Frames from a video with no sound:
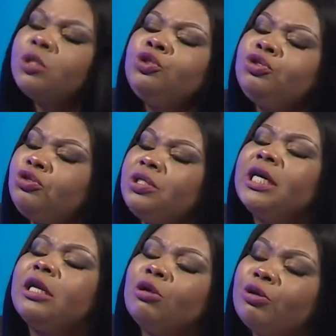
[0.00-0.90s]
you know
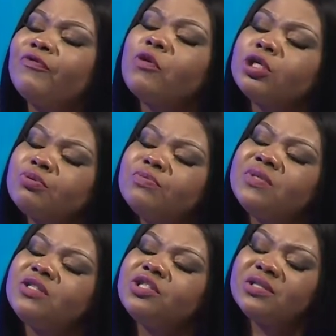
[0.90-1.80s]
there are a lot of gospel
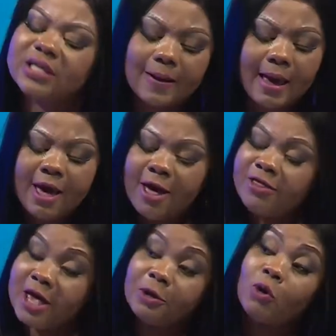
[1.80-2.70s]
musicians that
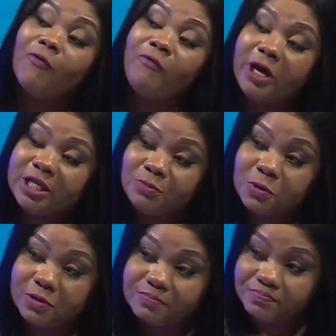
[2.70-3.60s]
they are not on
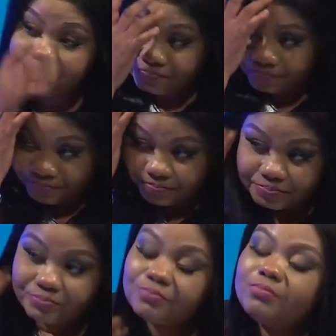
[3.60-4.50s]
Facebook?
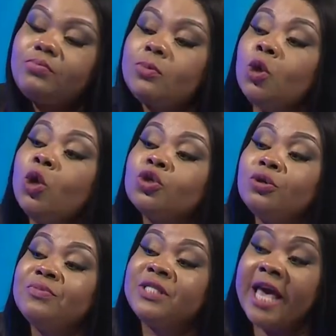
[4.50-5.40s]
Because
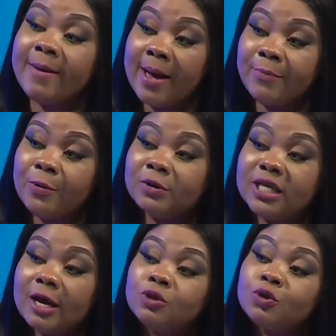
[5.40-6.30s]
when we say mammy water,